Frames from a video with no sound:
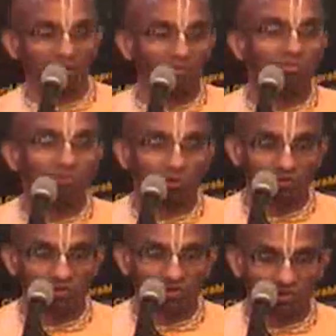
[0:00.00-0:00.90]
level of
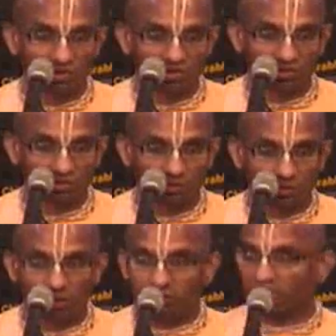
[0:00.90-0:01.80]
consciousness.
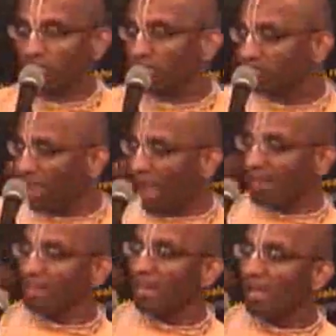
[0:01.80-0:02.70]
So that's why I said
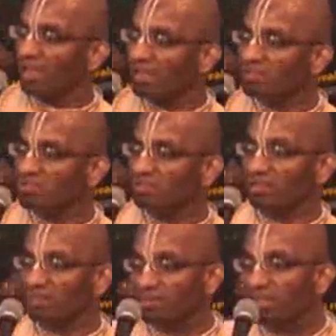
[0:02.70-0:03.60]
analyze,
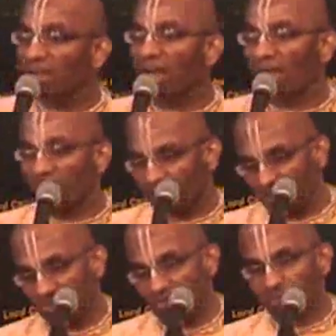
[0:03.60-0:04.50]

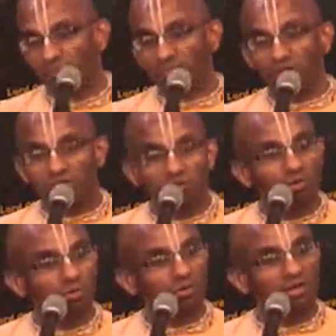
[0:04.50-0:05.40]
realize.
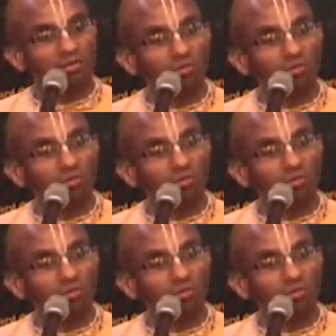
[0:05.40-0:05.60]
So it's